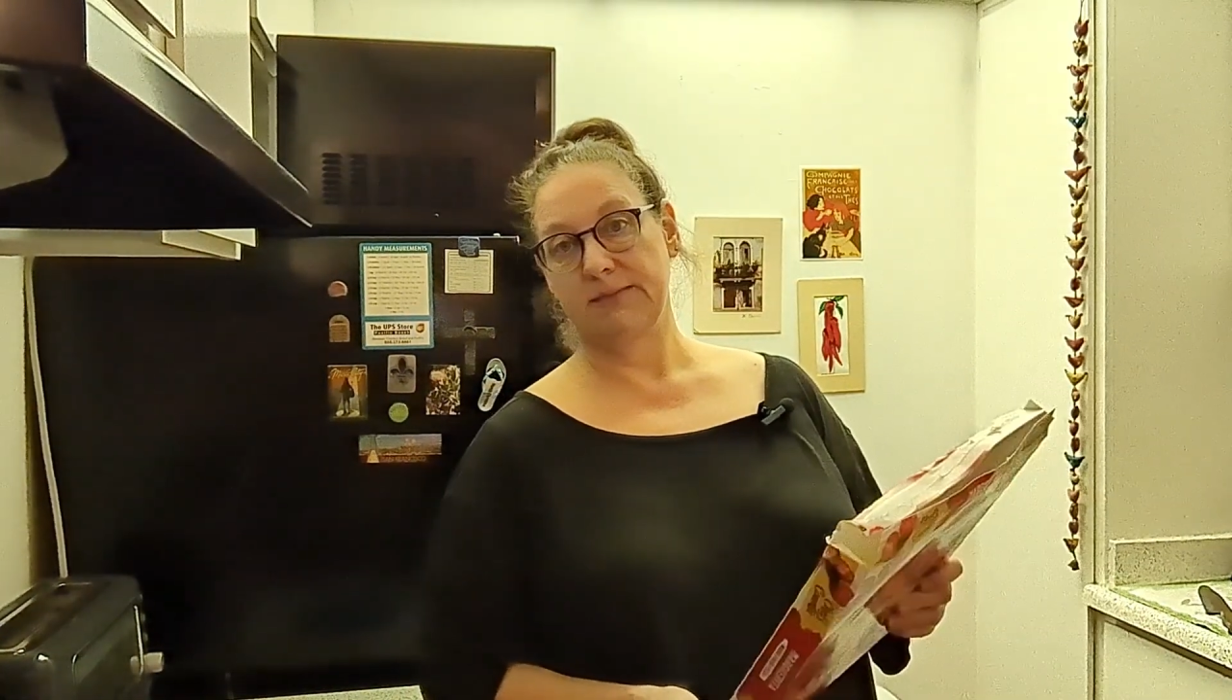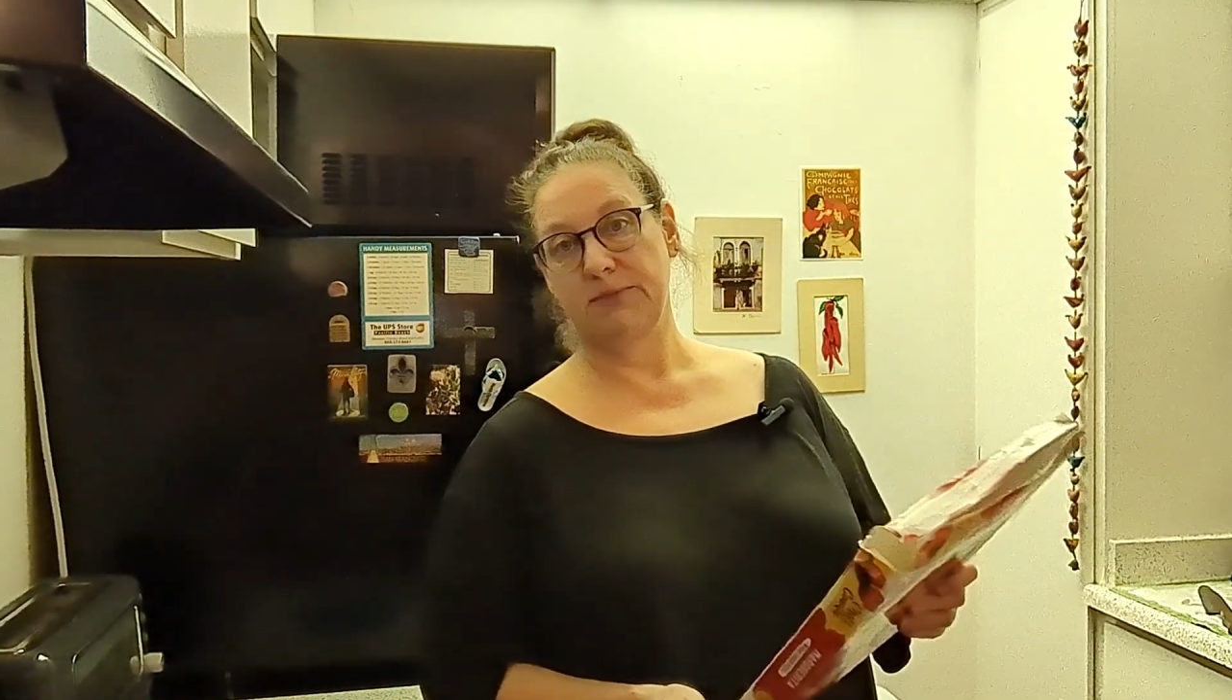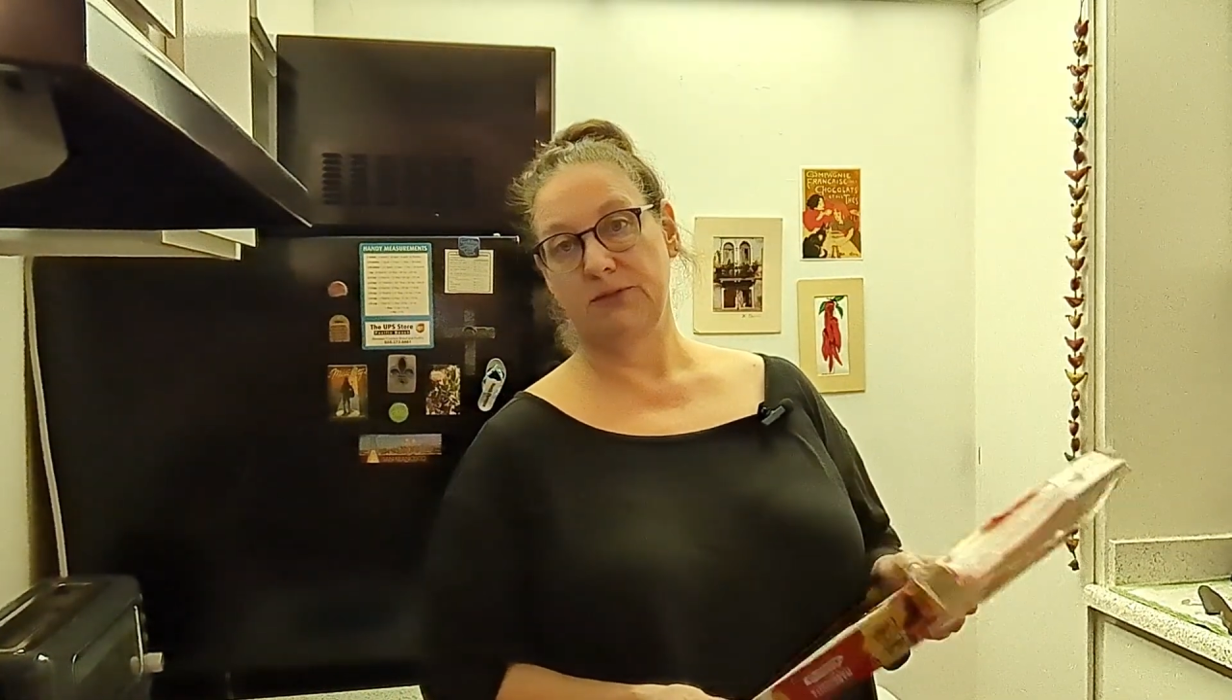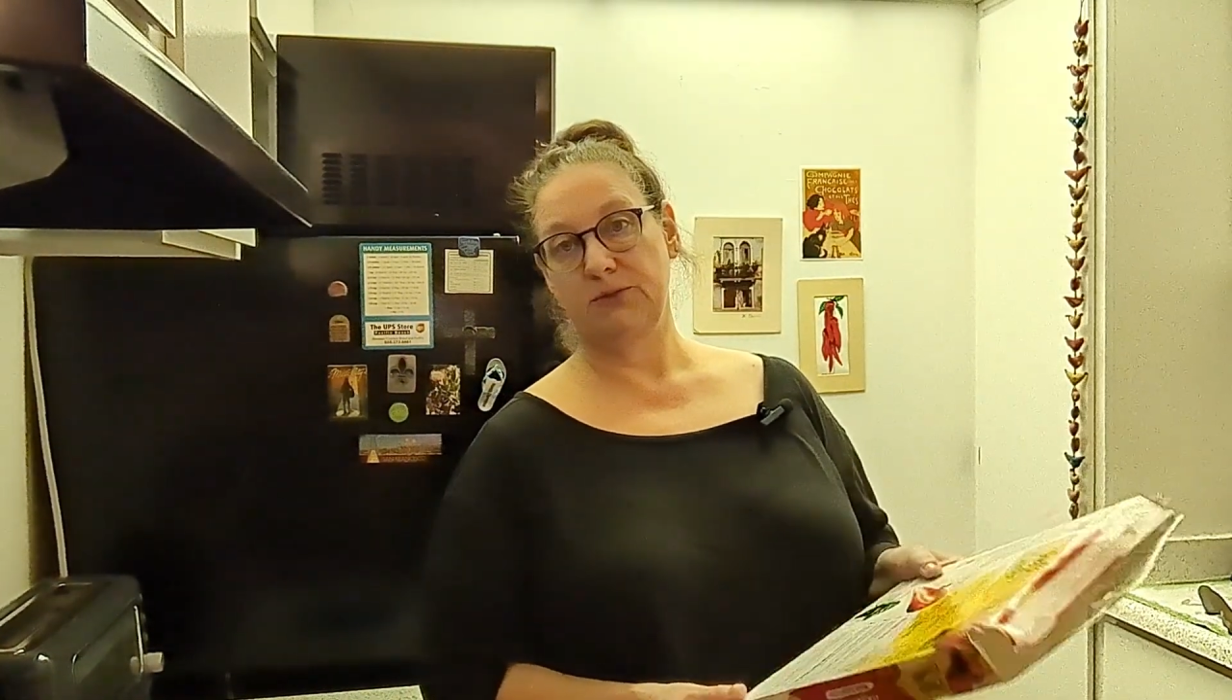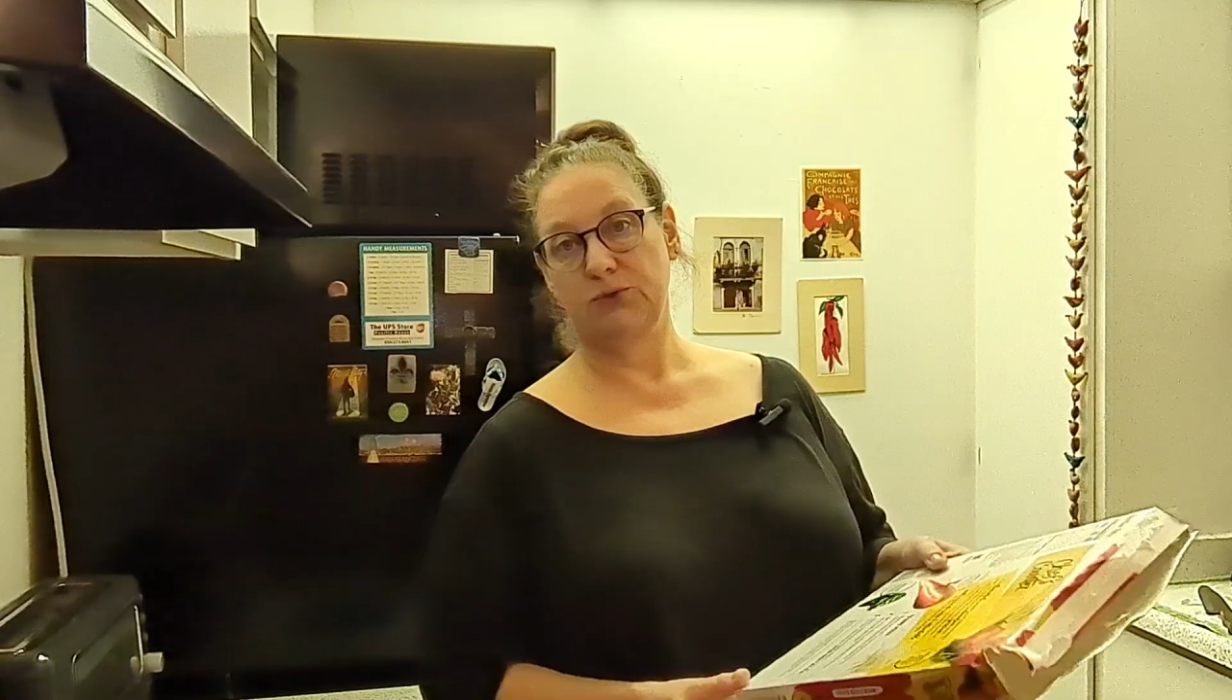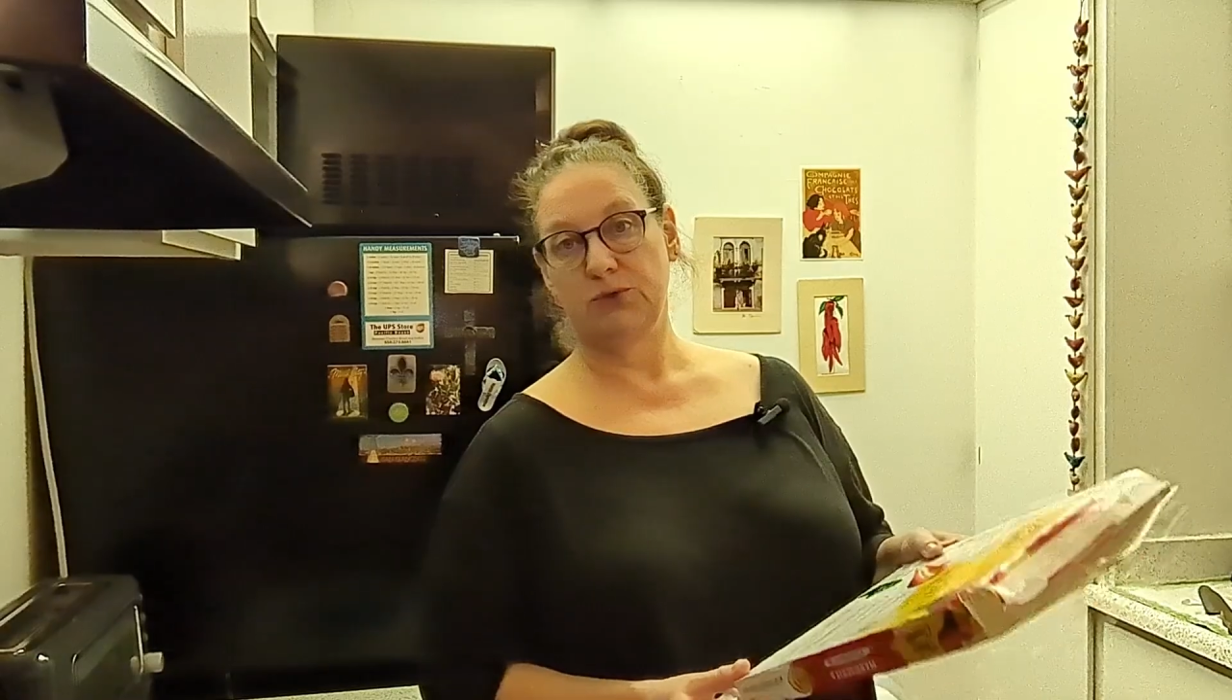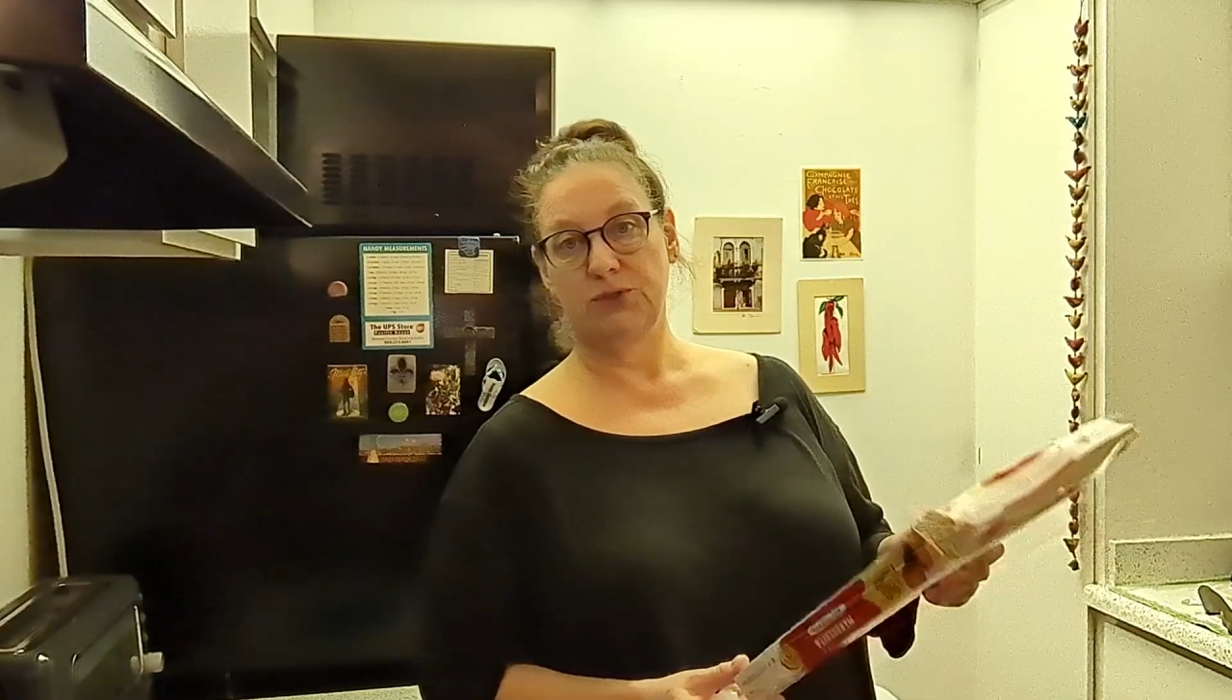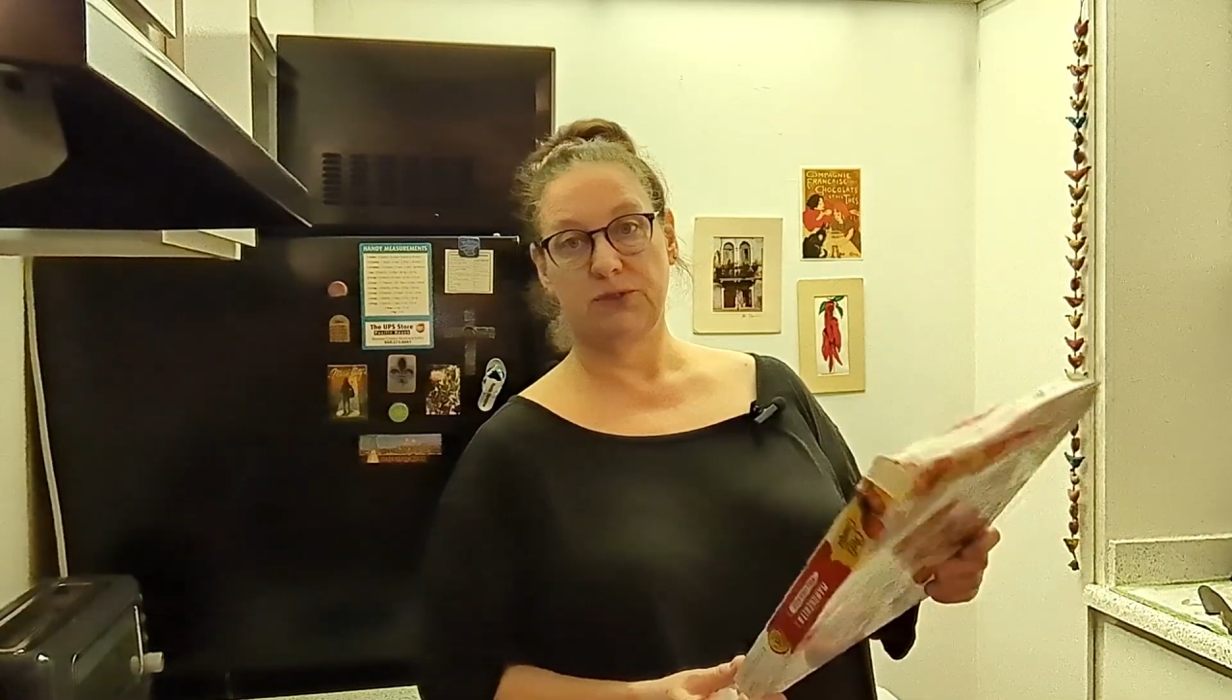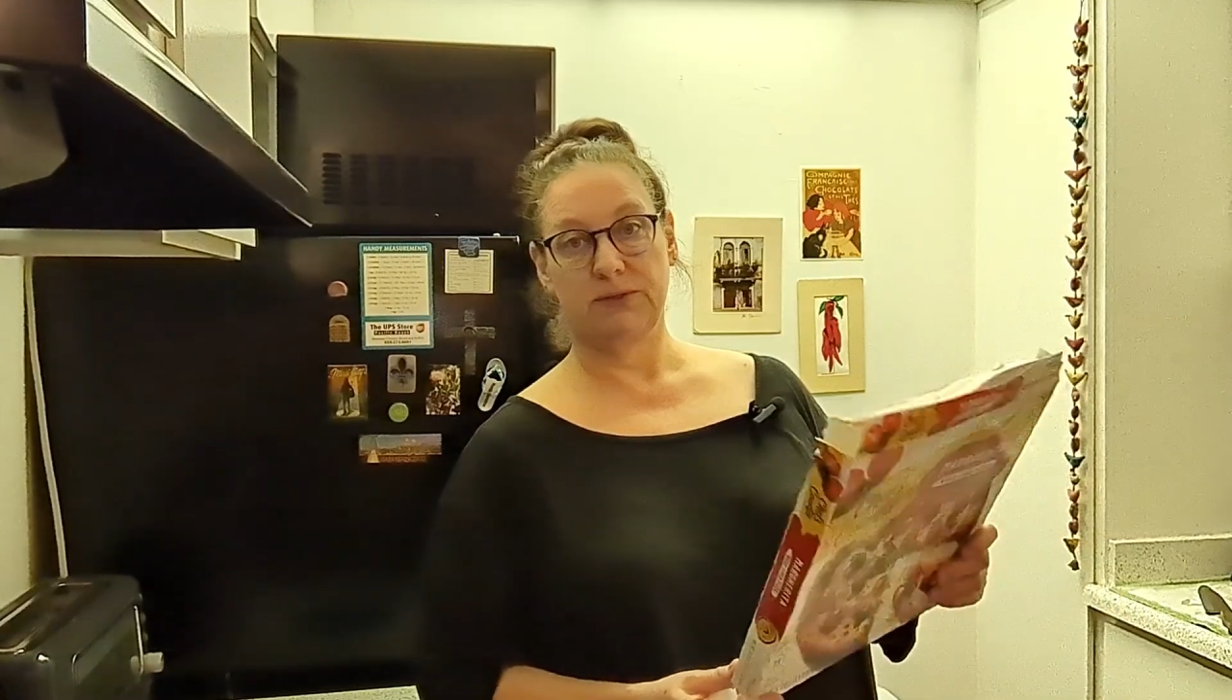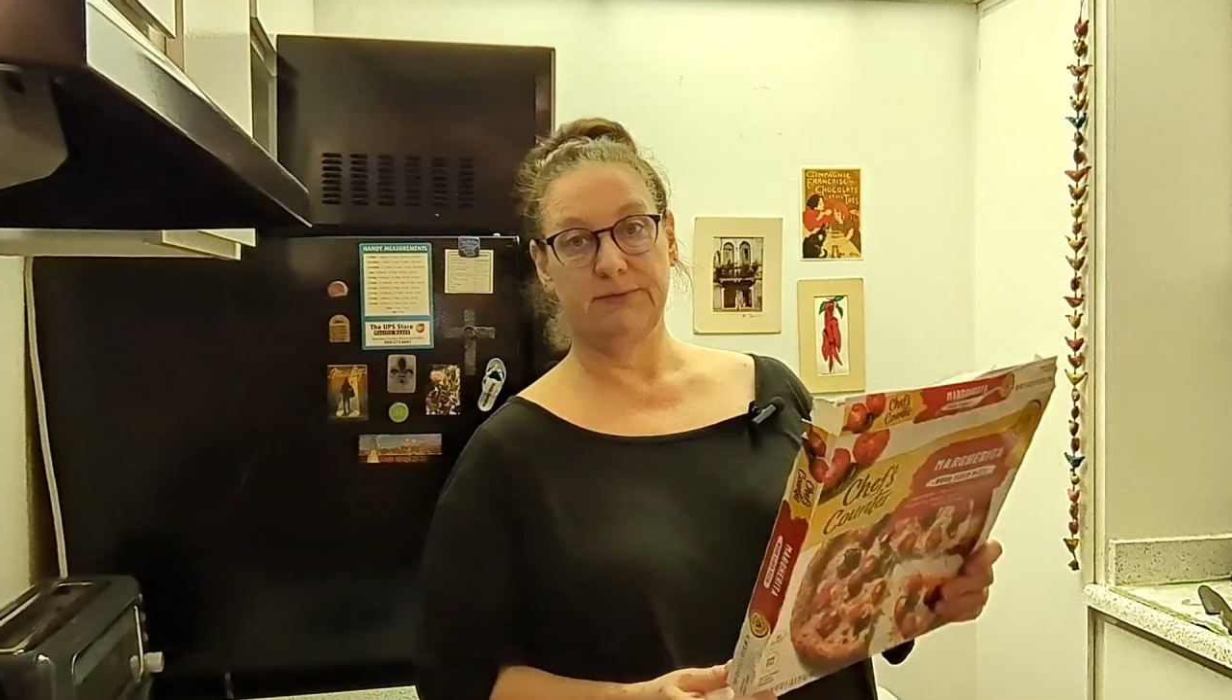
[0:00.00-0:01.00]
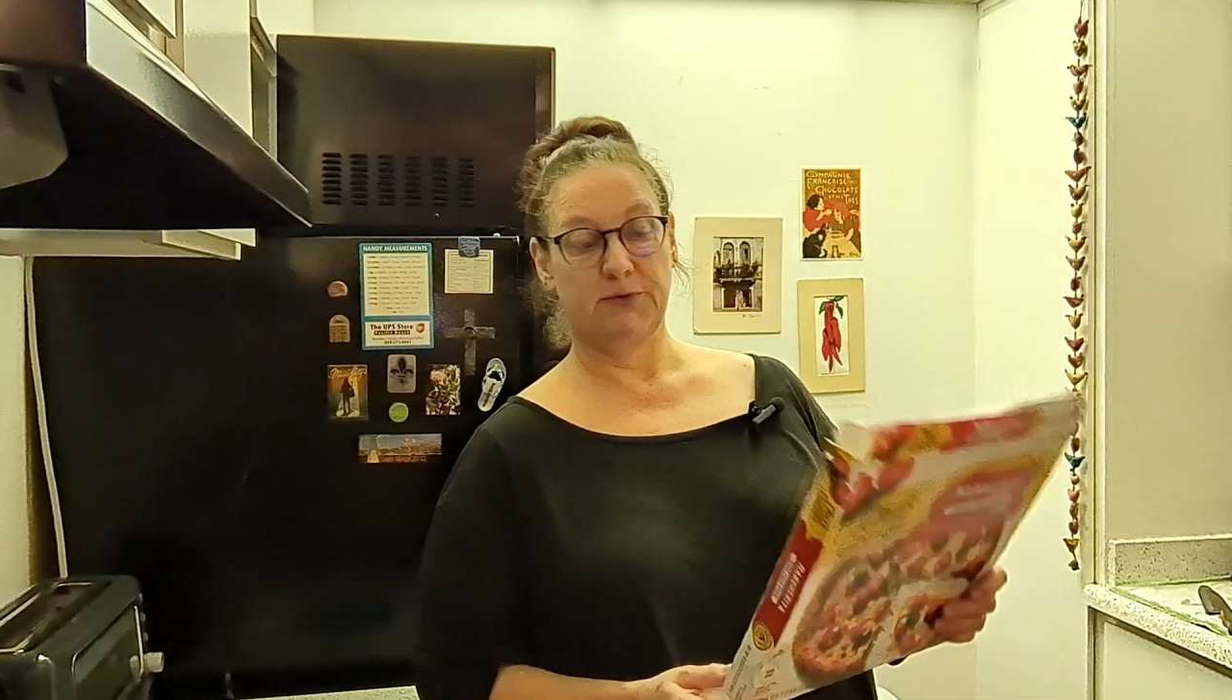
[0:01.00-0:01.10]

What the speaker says: some of the nutritional